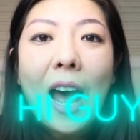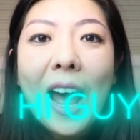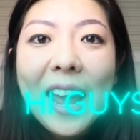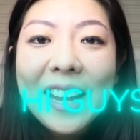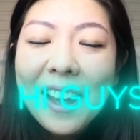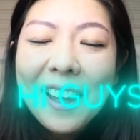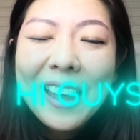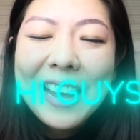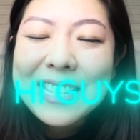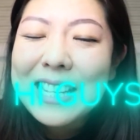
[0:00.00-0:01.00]
Hi
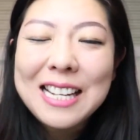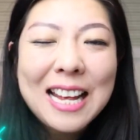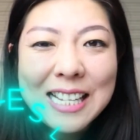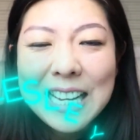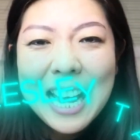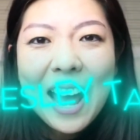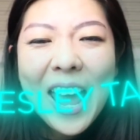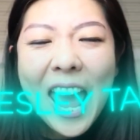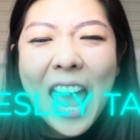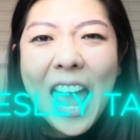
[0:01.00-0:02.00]
guys, it's Lesley Tao
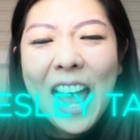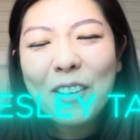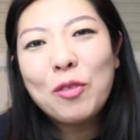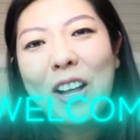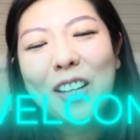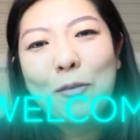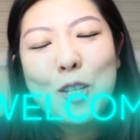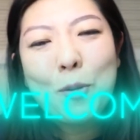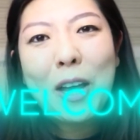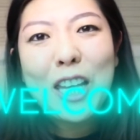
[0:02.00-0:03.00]
here and welcome
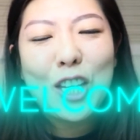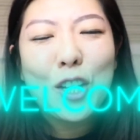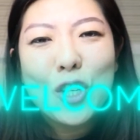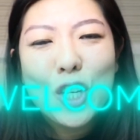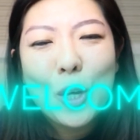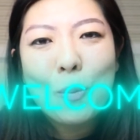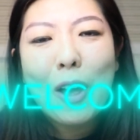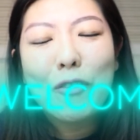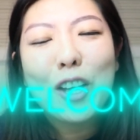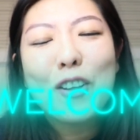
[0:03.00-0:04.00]
to my YouTube.
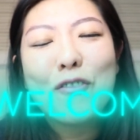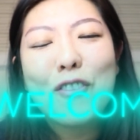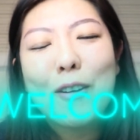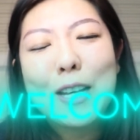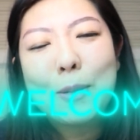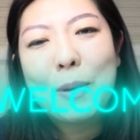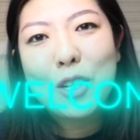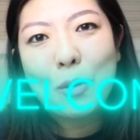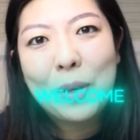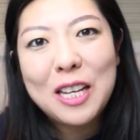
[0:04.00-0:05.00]
I've got a very
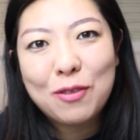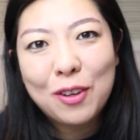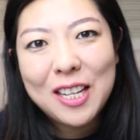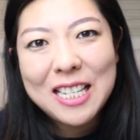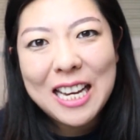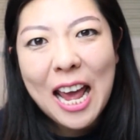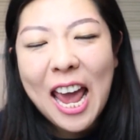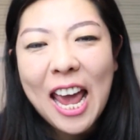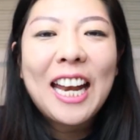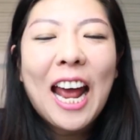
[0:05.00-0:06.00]
special piece for you
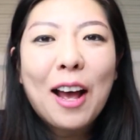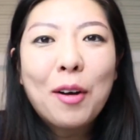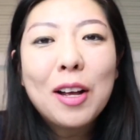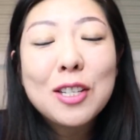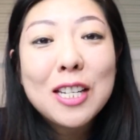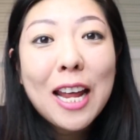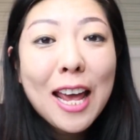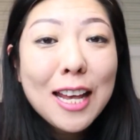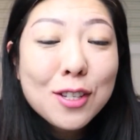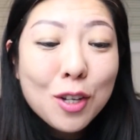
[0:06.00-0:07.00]
today. Now,
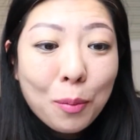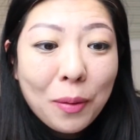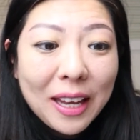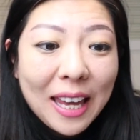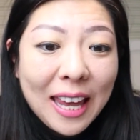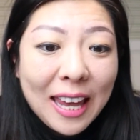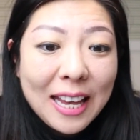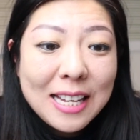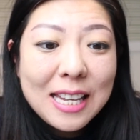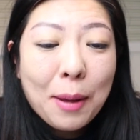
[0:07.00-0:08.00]
today's topic
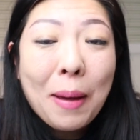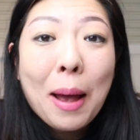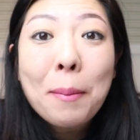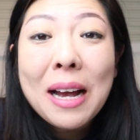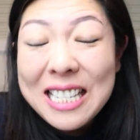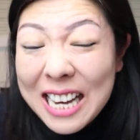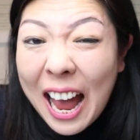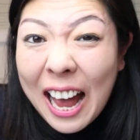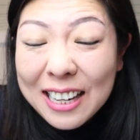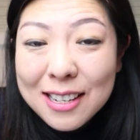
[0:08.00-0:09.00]
is about my
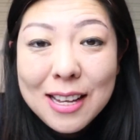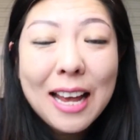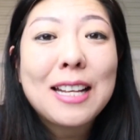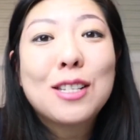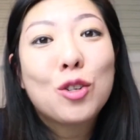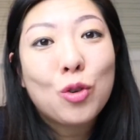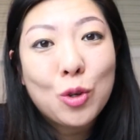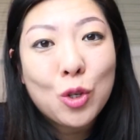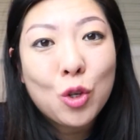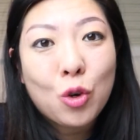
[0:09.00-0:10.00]
dad and it's a
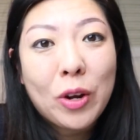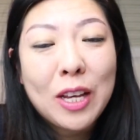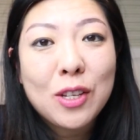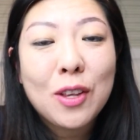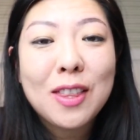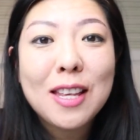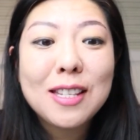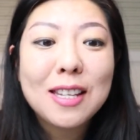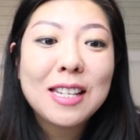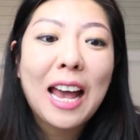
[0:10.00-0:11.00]
true story. So
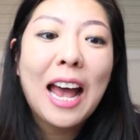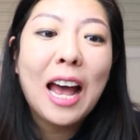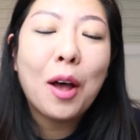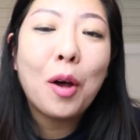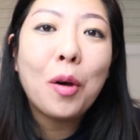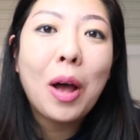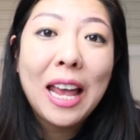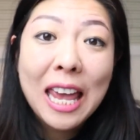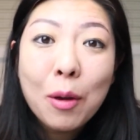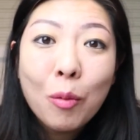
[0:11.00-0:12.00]
this is how
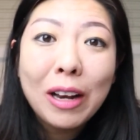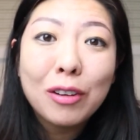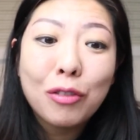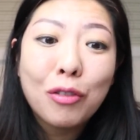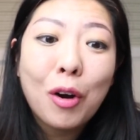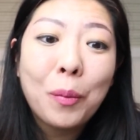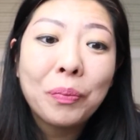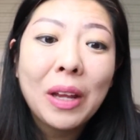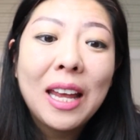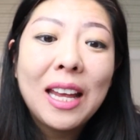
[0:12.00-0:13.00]
he went from